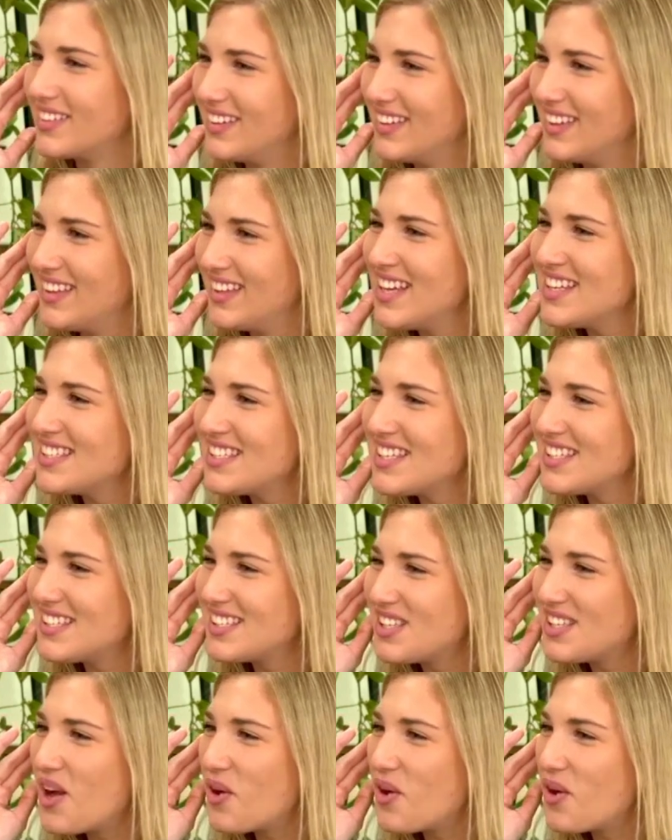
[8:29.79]
This is
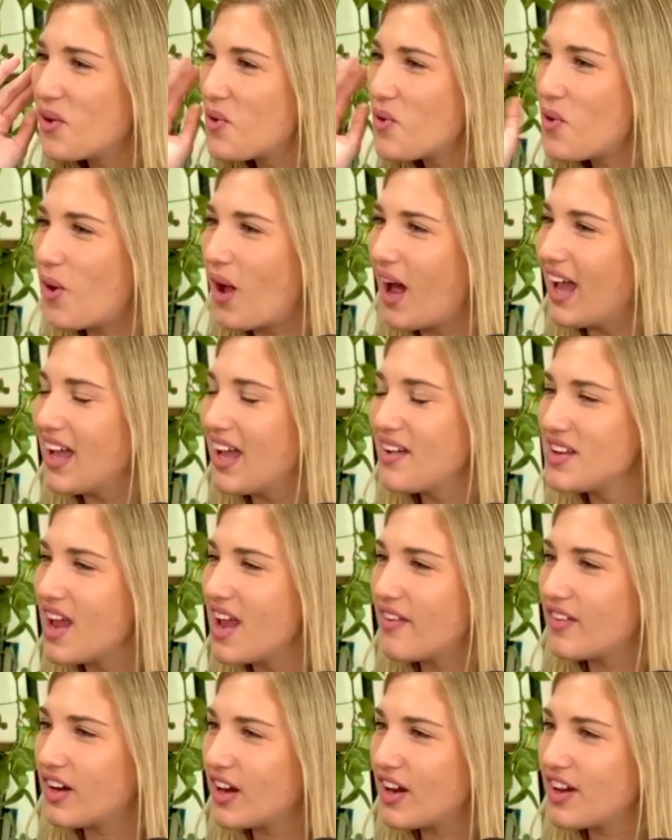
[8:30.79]
so cool. I have
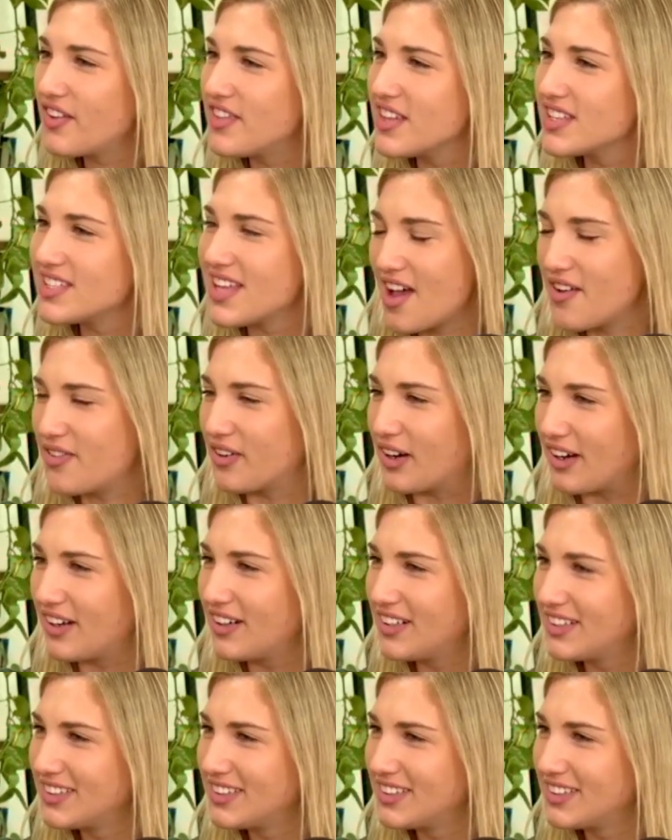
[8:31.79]
never heard this ever.